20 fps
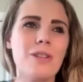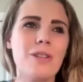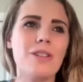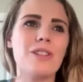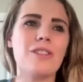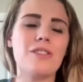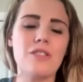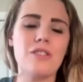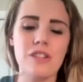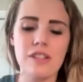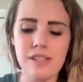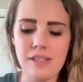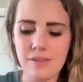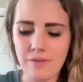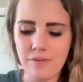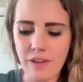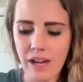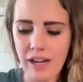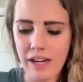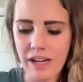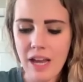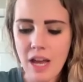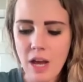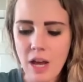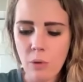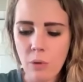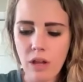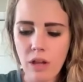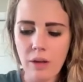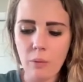You're just fine.
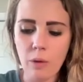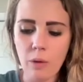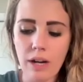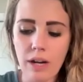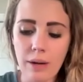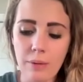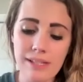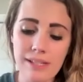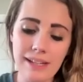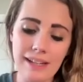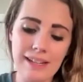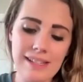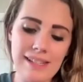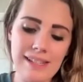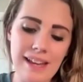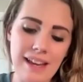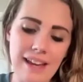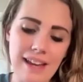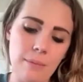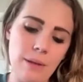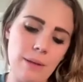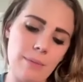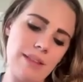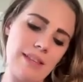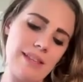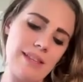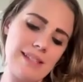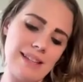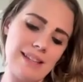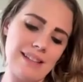Well, what I was going to say, and maybe
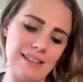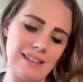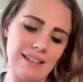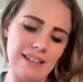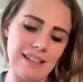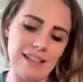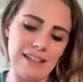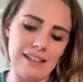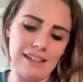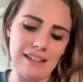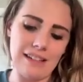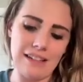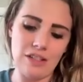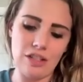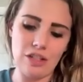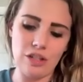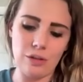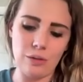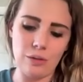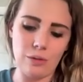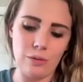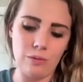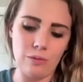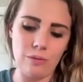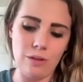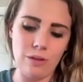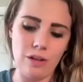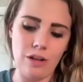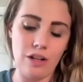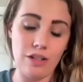this can lead into
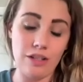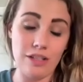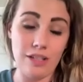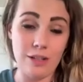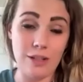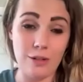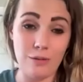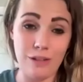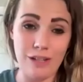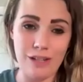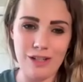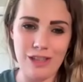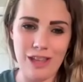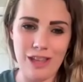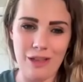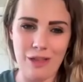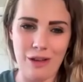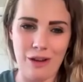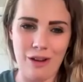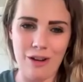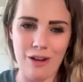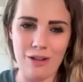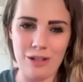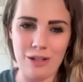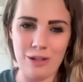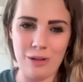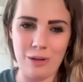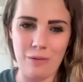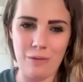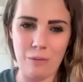did you finish that thought or
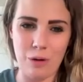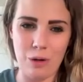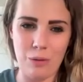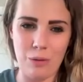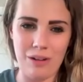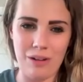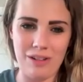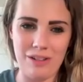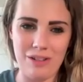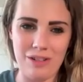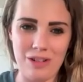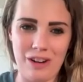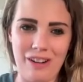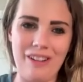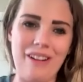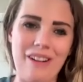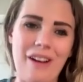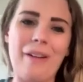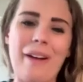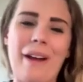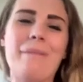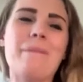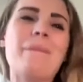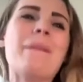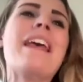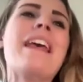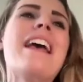did you have more you wanted yeah. to share? Okay.